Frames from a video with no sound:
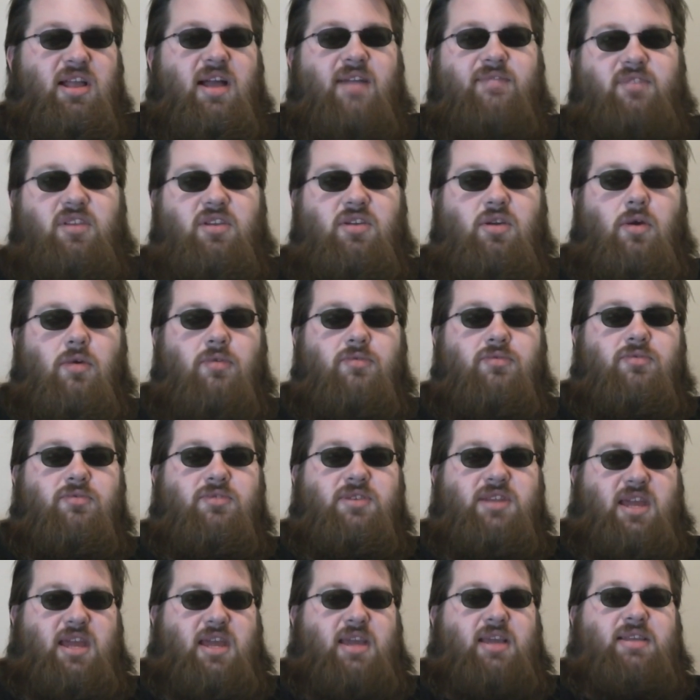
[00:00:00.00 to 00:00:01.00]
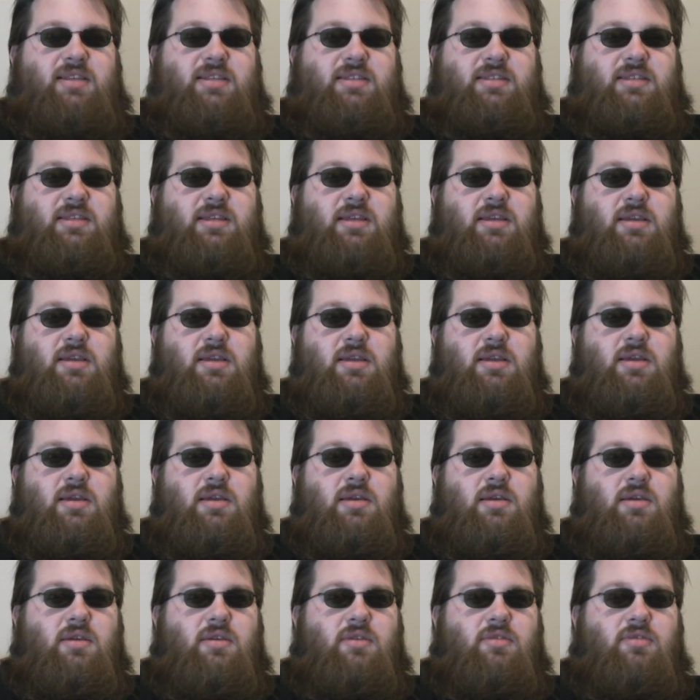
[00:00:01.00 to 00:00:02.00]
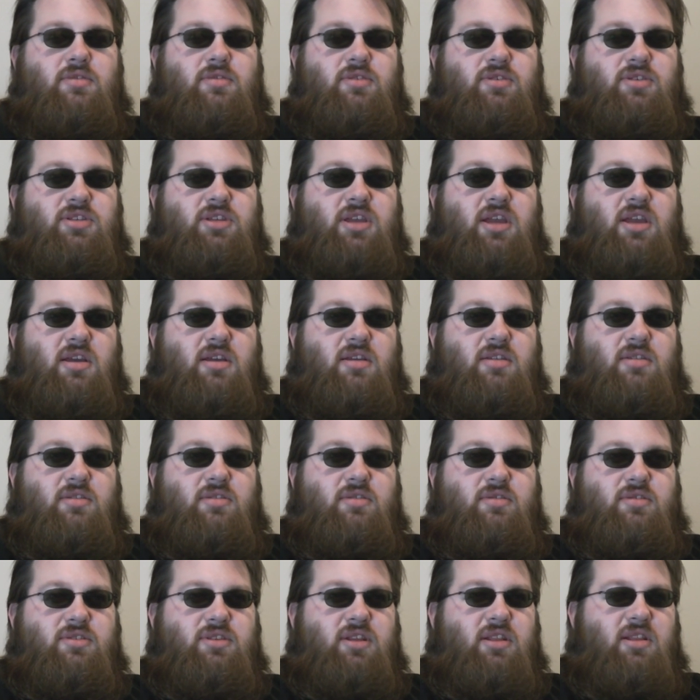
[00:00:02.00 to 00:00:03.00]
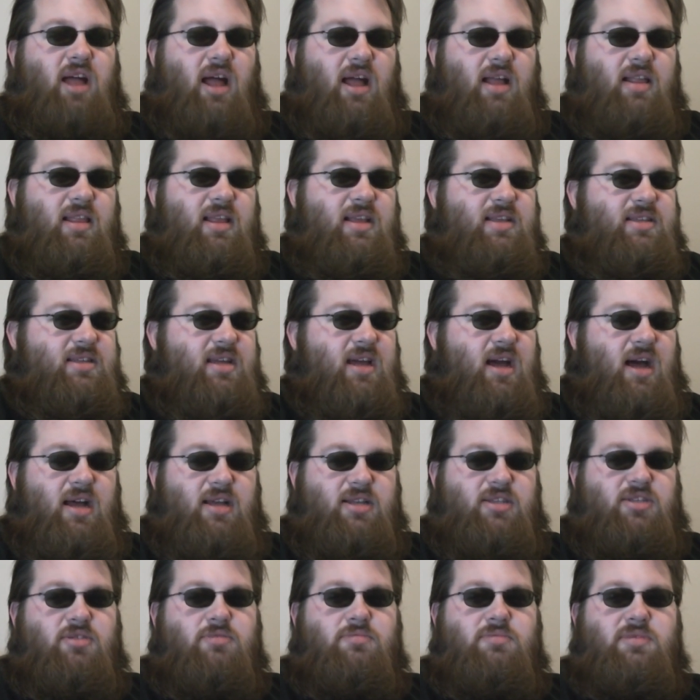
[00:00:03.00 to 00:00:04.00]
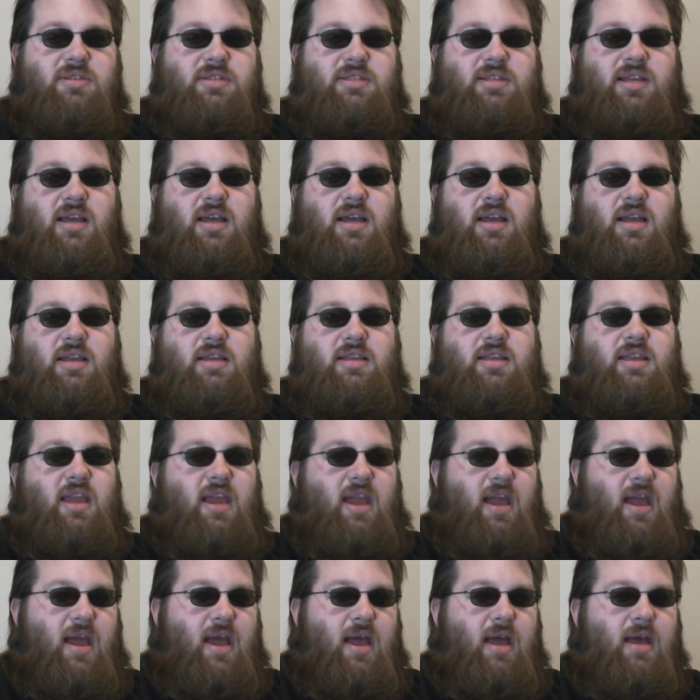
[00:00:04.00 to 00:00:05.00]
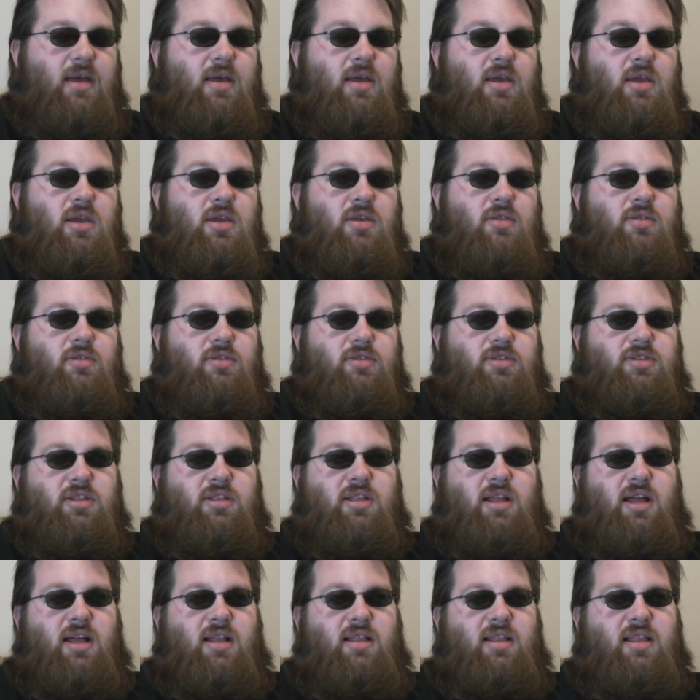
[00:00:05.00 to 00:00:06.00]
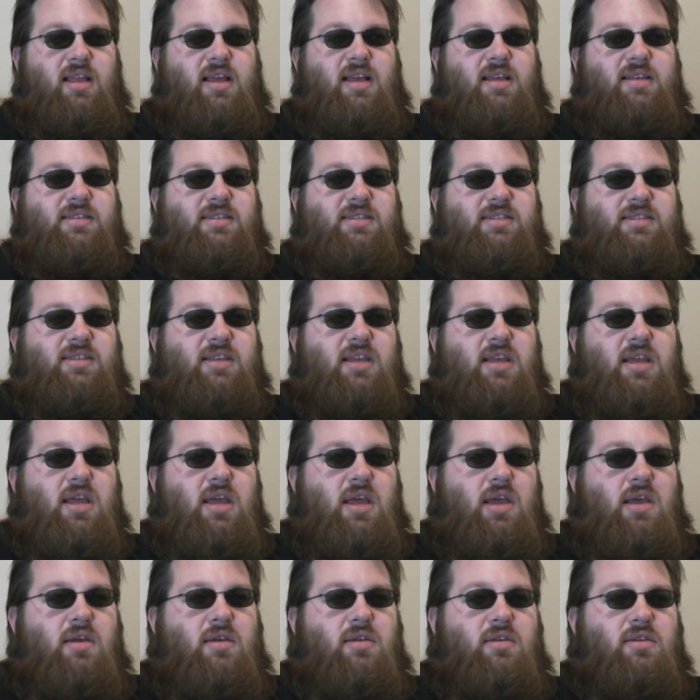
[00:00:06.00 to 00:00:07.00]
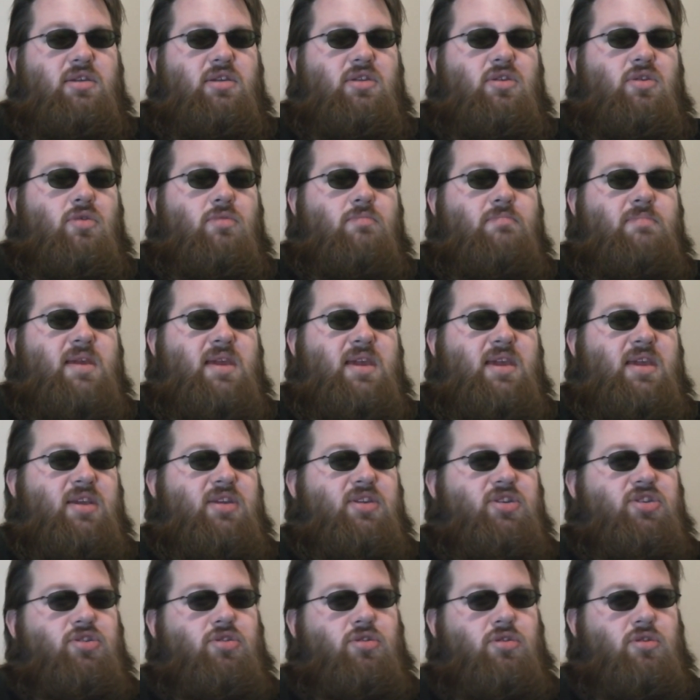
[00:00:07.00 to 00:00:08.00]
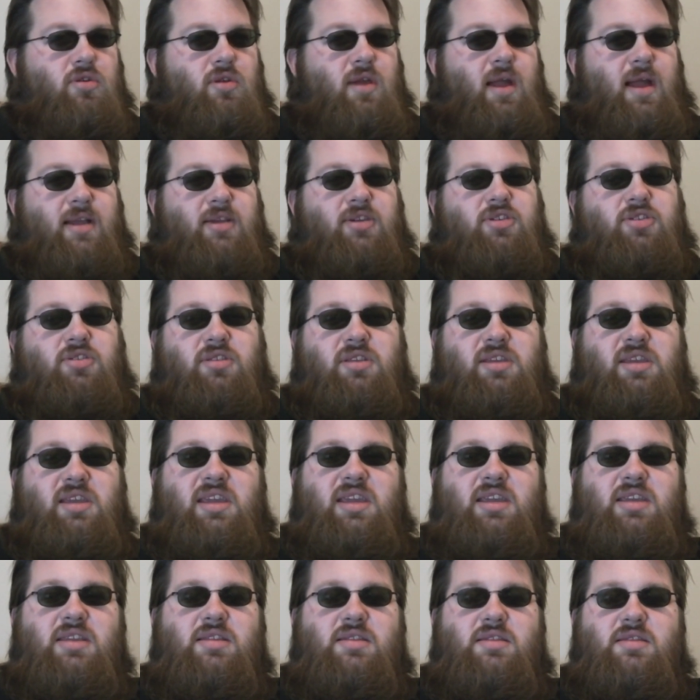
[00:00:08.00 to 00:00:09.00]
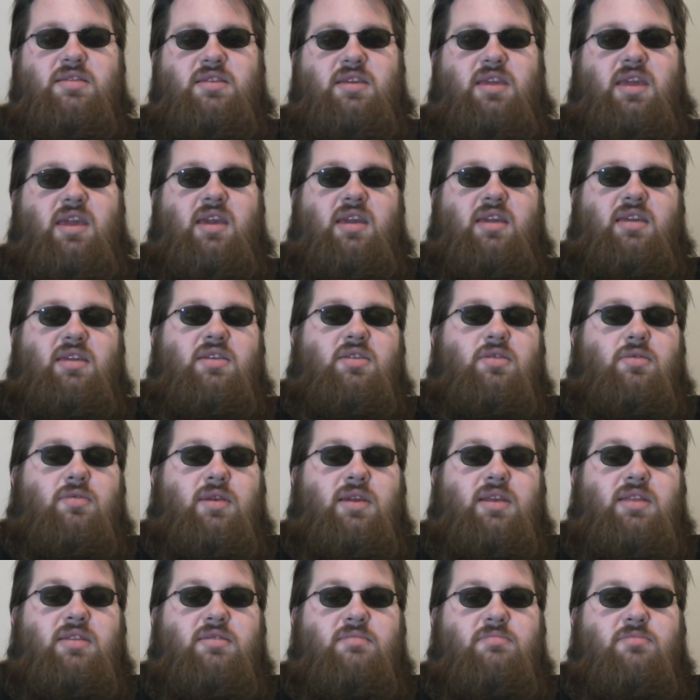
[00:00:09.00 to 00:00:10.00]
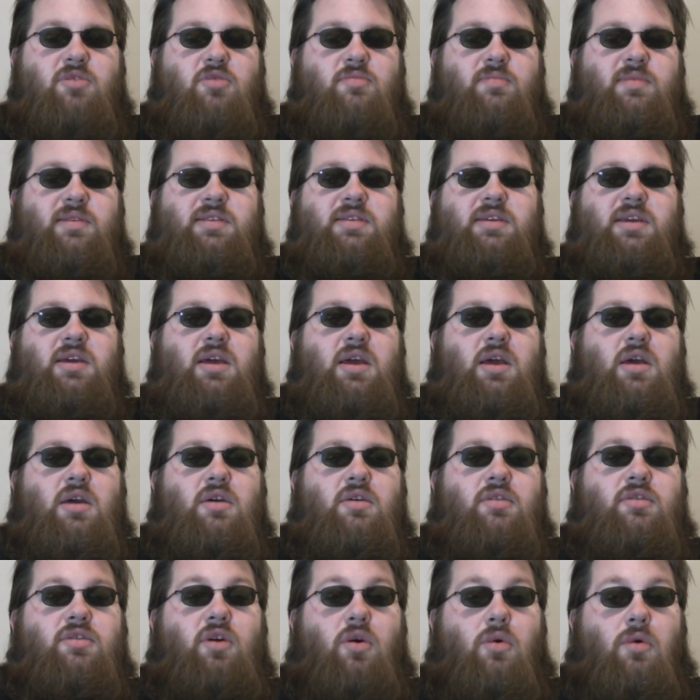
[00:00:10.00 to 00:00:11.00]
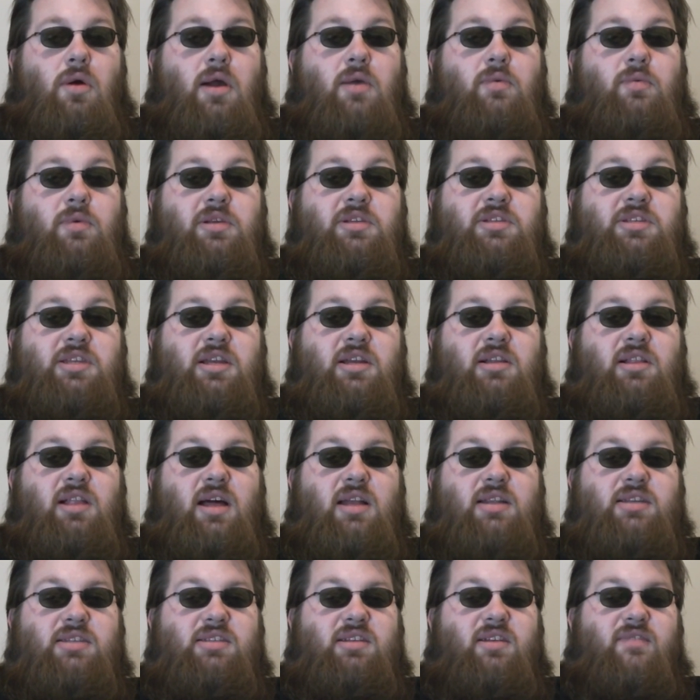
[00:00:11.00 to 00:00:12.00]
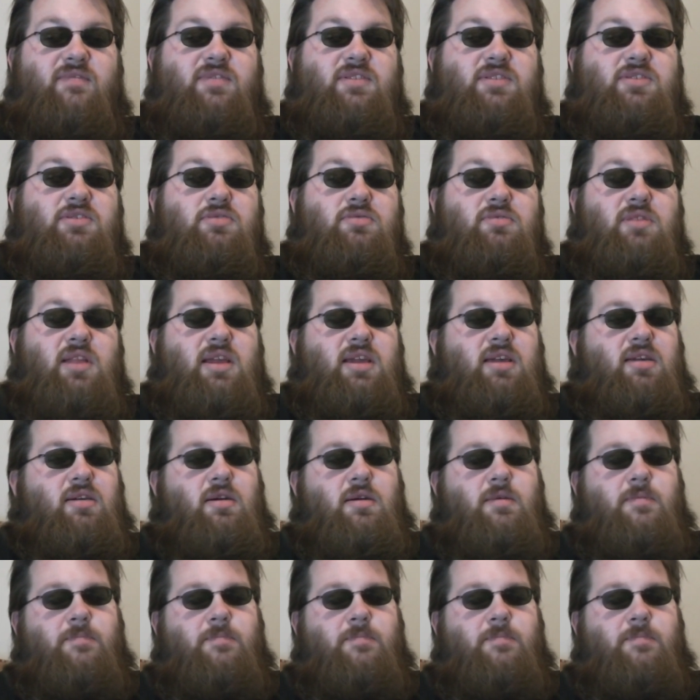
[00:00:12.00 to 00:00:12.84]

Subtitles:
have to go through takes. There's a lot less costume design, yeah. There's a lot less, making sure you're actually in the in the moment. Though I will say a lot of stuff is new, like